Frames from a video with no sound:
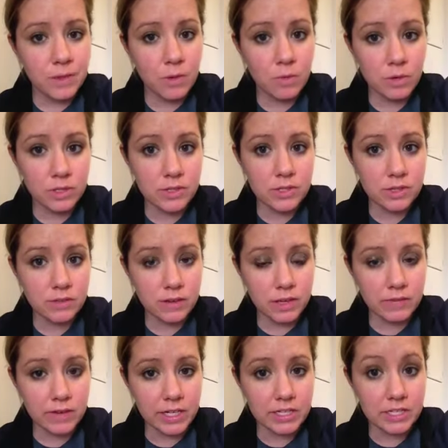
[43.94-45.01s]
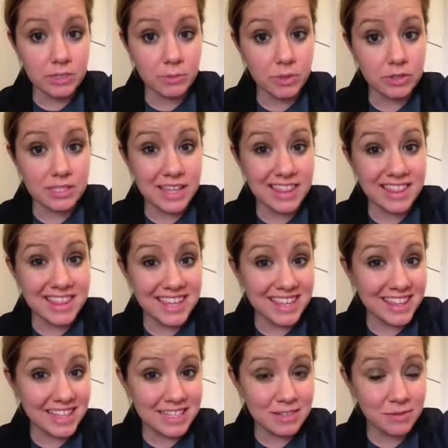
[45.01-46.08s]
1 serving of vegetables. I
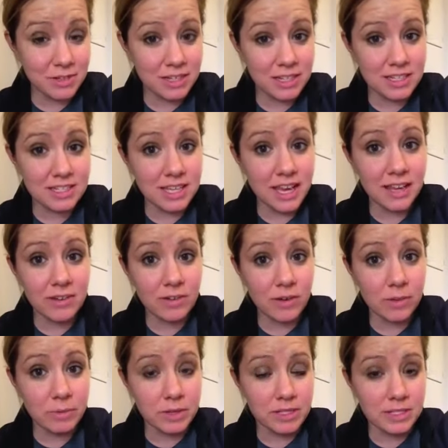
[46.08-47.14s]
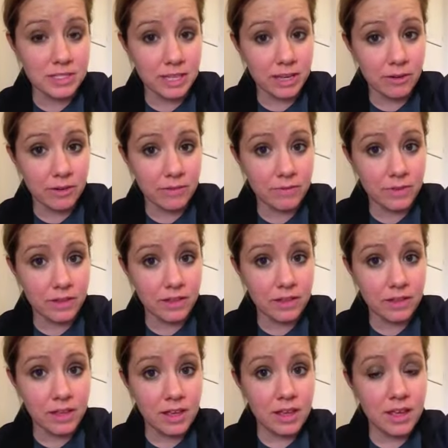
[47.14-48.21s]
think that's what it is. I don't know. I'm going to see how I feel
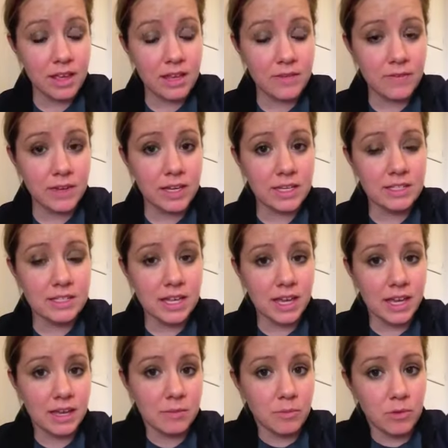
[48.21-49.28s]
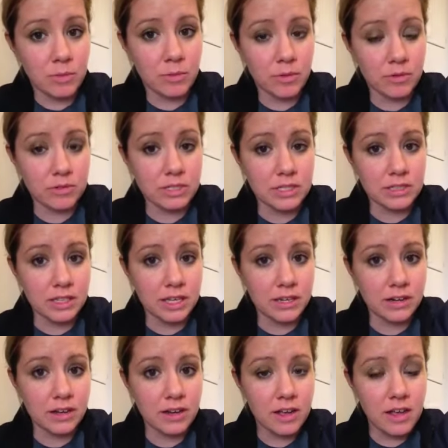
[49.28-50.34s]
and if I need to add more protein
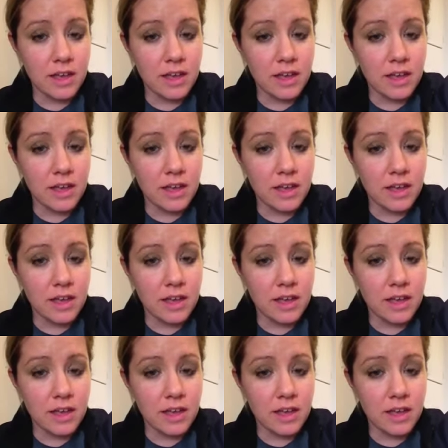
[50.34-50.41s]
later.